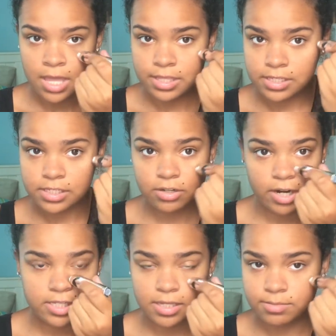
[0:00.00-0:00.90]
This is a
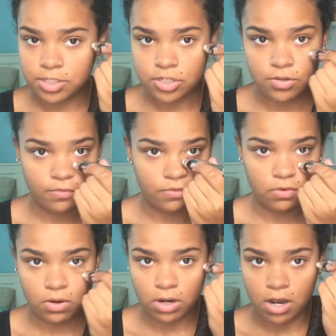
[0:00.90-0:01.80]
great substitute
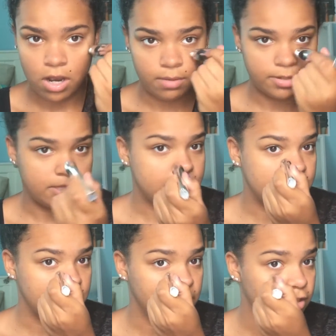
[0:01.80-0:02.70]
for
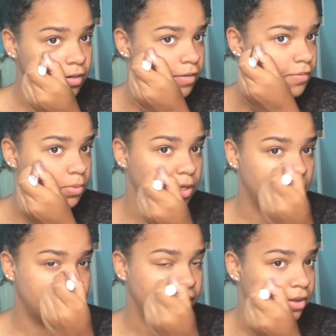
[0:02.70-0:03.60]
concealer if you want to
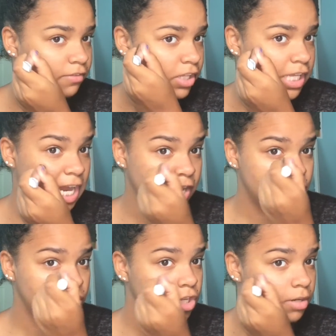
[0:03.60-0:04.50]
go for that really
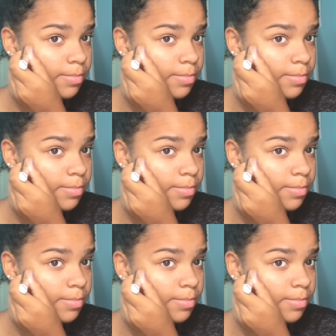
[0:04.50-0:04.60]
natural look,